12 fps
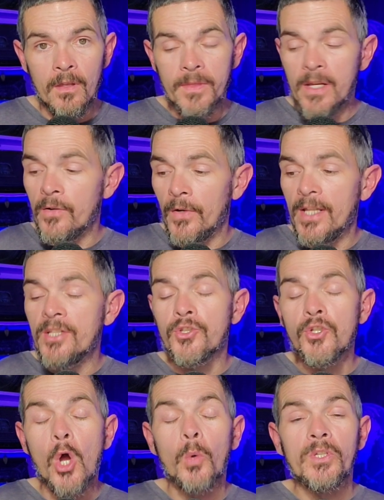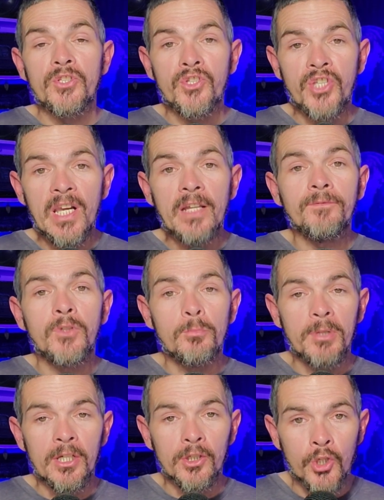there is no incentive to
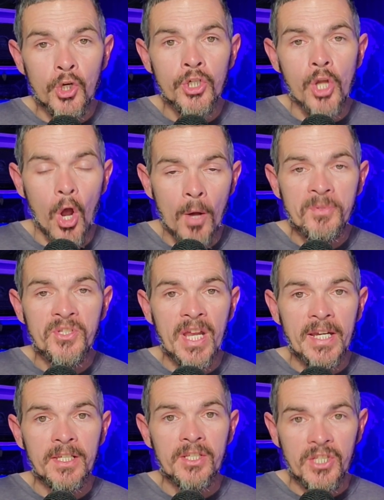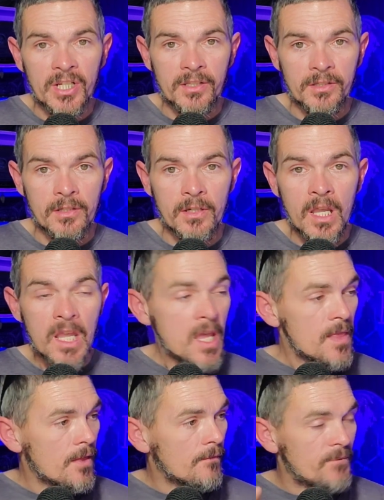be a good, upstanding citizen.
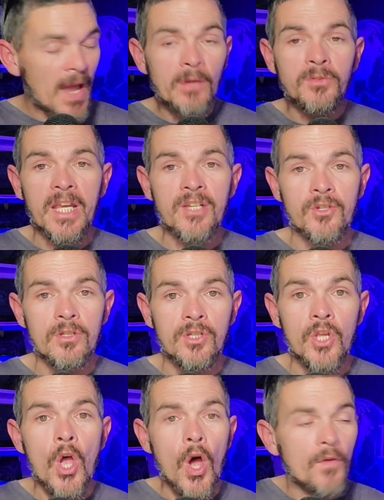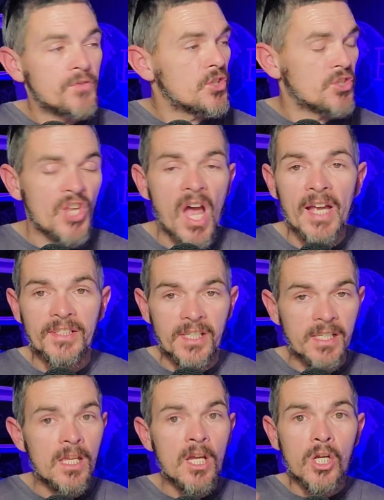The foundations of
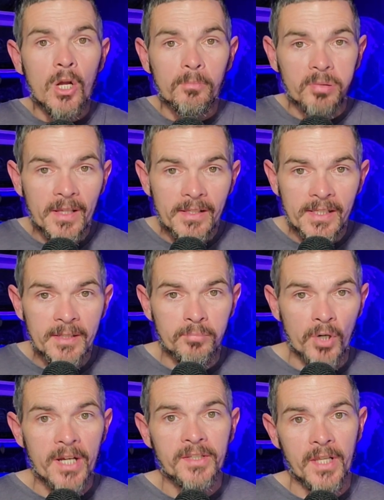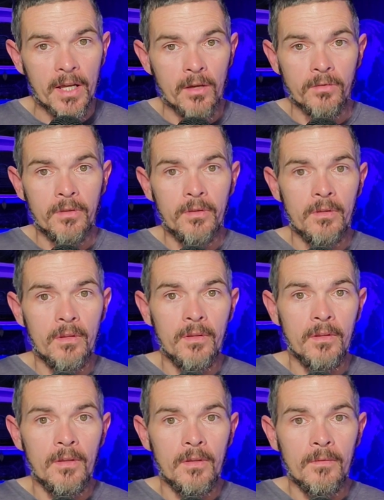society completely break down.
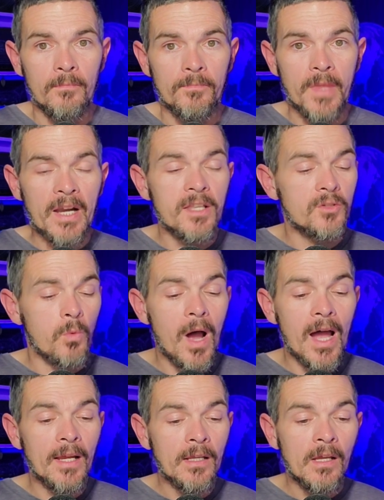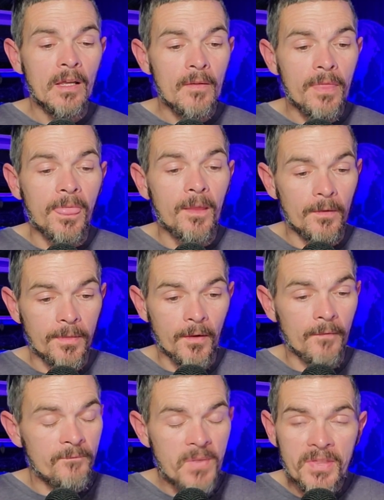That is why
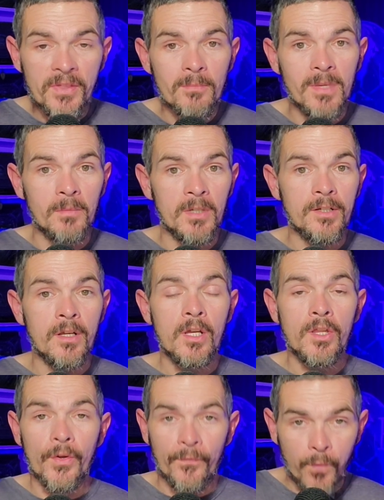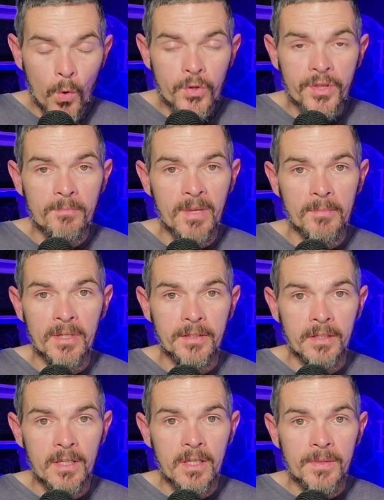the Fifth Amendment, the Fourth
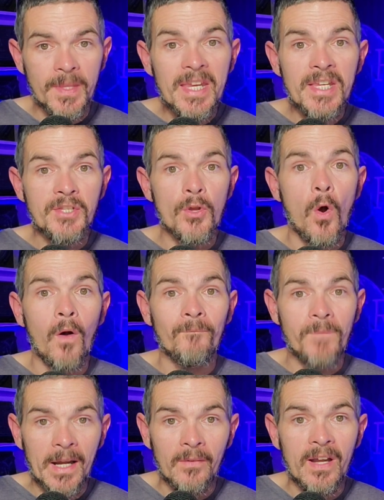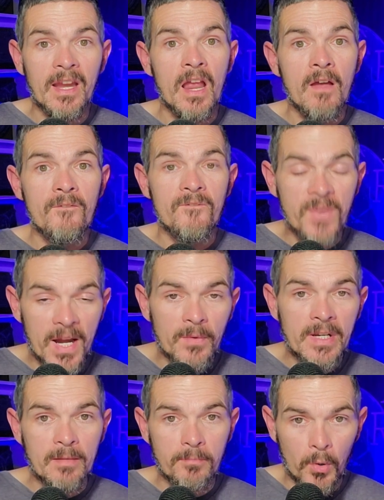Amendment, these are very,
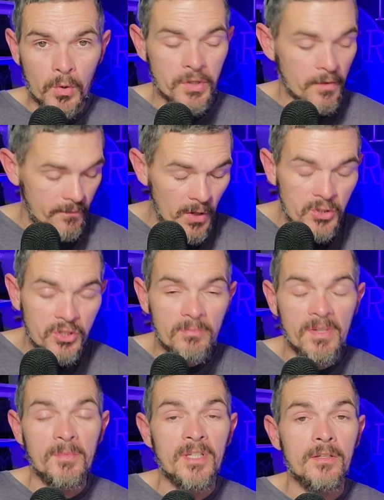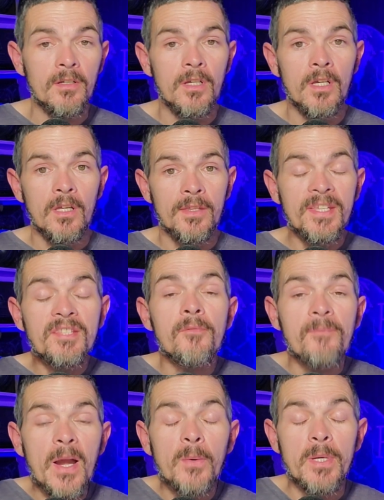very important. The First Amendment, These are
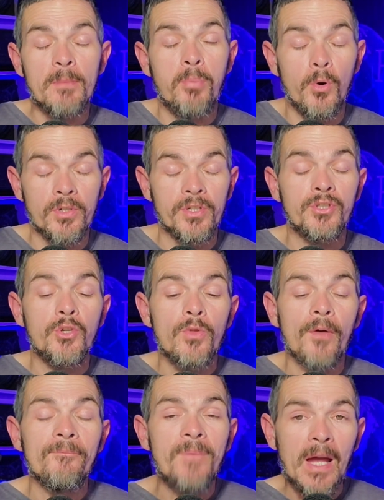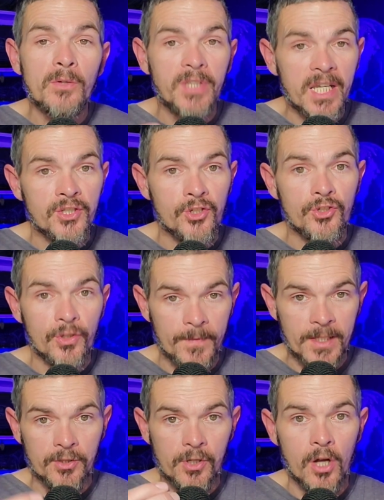very important to the foundations of
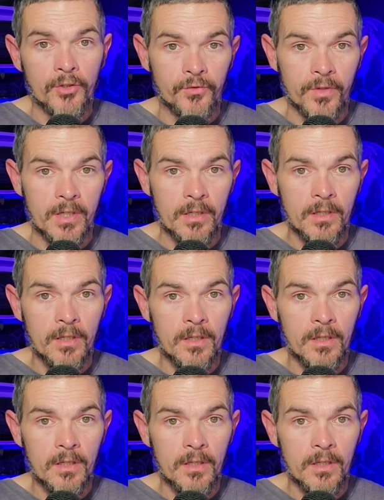this country.